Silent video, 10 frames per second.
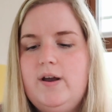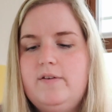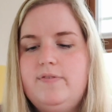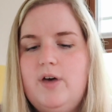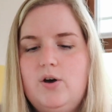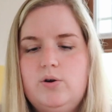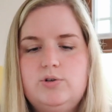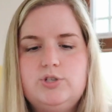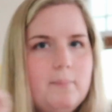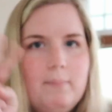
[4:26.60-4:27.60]
of
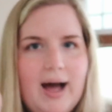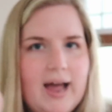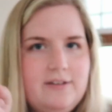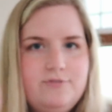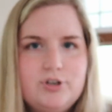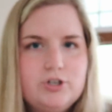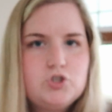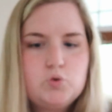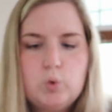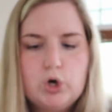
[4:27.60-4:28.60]
those My
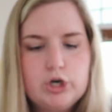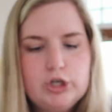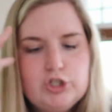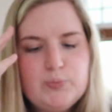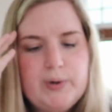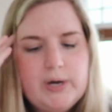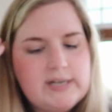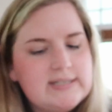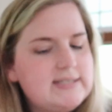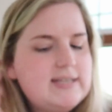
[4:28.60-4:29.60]
First Words
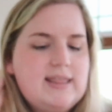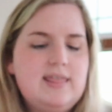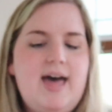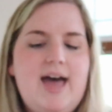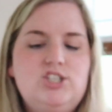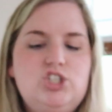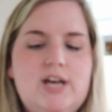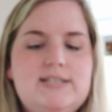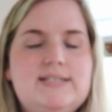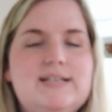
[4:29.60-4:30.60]
books that
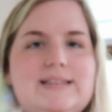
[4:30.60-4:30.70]
just